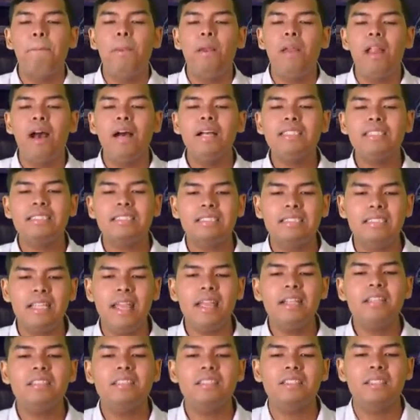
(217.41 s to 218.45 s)
Plus
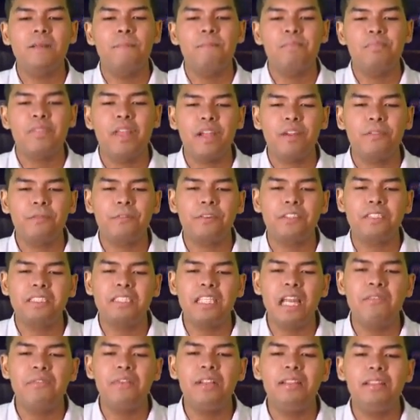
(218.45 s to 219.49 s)
six, therefore,
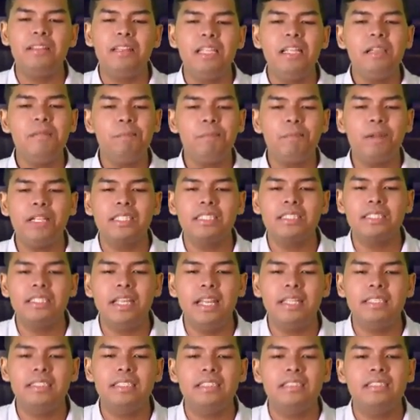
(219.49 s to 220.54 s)
seventeen plus
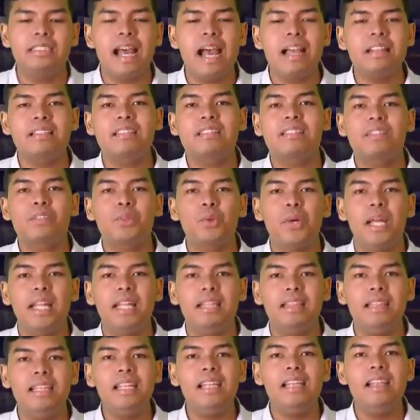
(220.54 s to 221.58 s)
six, that's
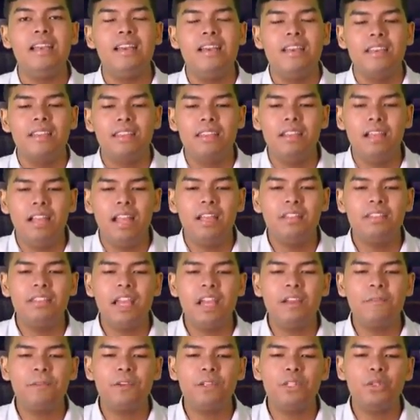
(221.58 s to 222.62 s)
twenty-three. And
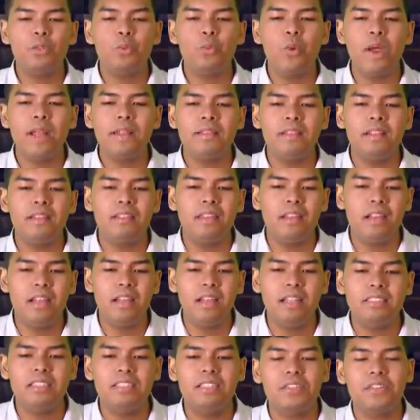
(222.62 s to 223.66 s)
therefore,
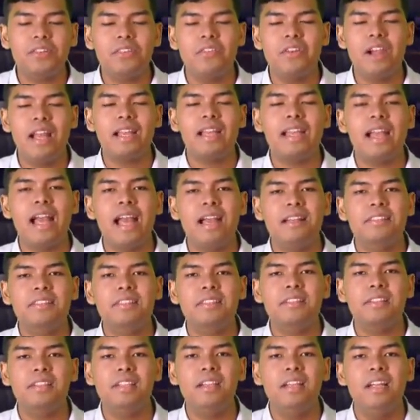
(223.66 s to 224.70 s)
twenty-three is the correct
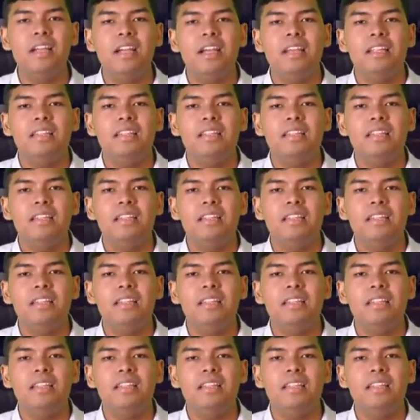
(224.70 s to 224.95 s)
answer.